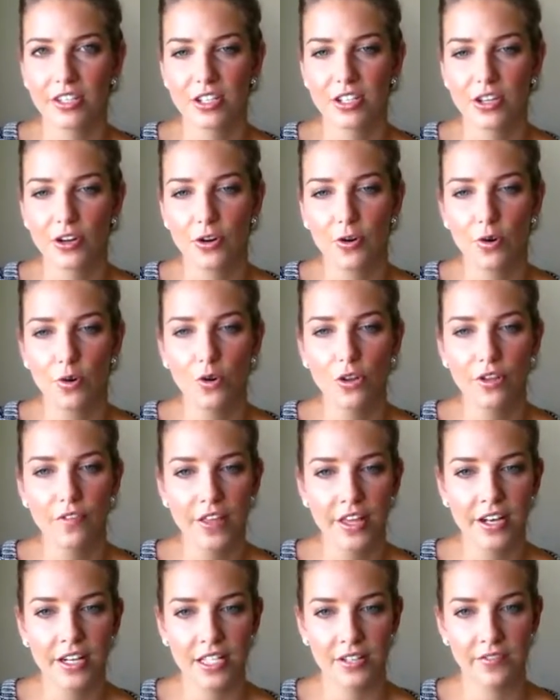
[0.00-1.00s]
So all of
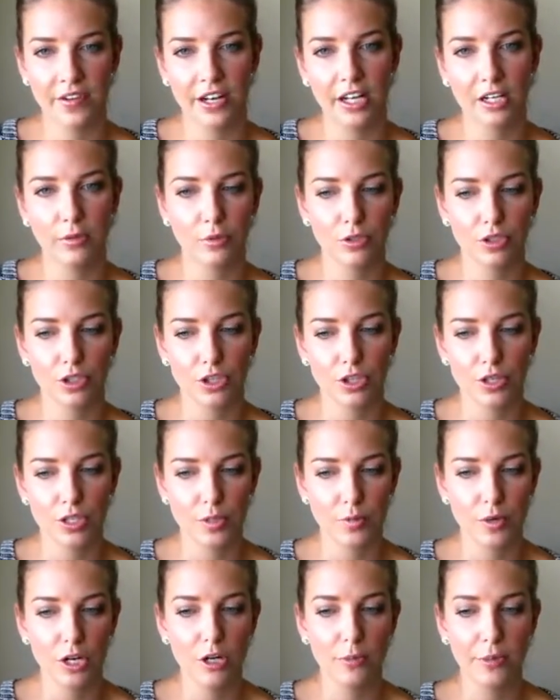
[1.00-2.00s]
that is available to you
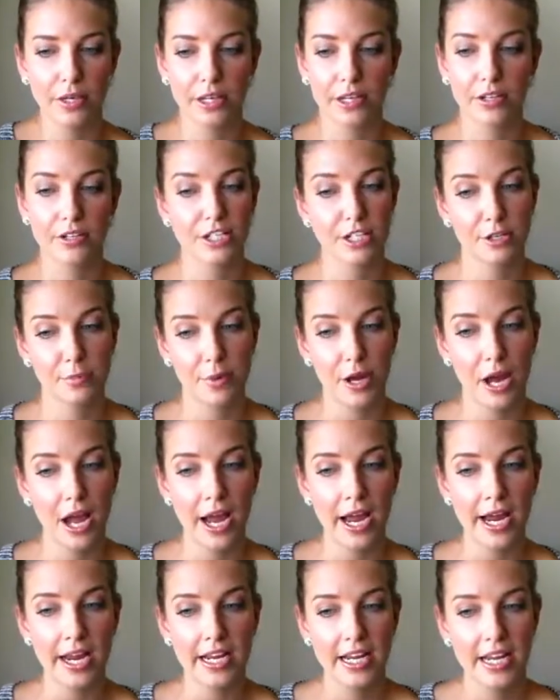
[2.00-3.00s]
as well because
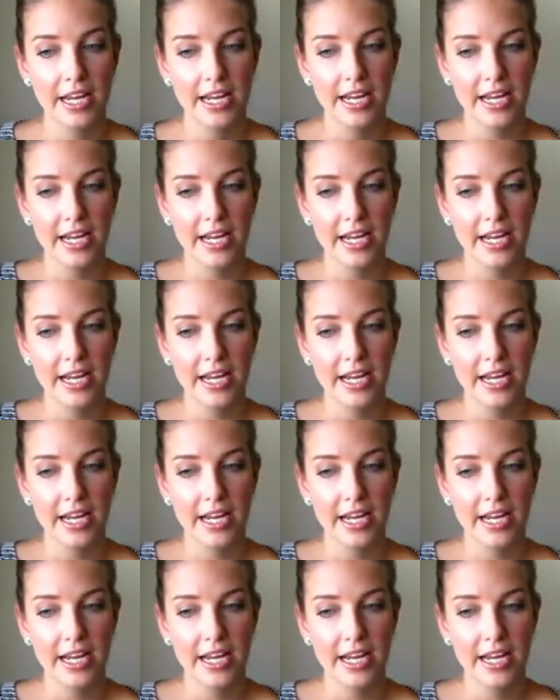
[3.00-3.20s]
Dubai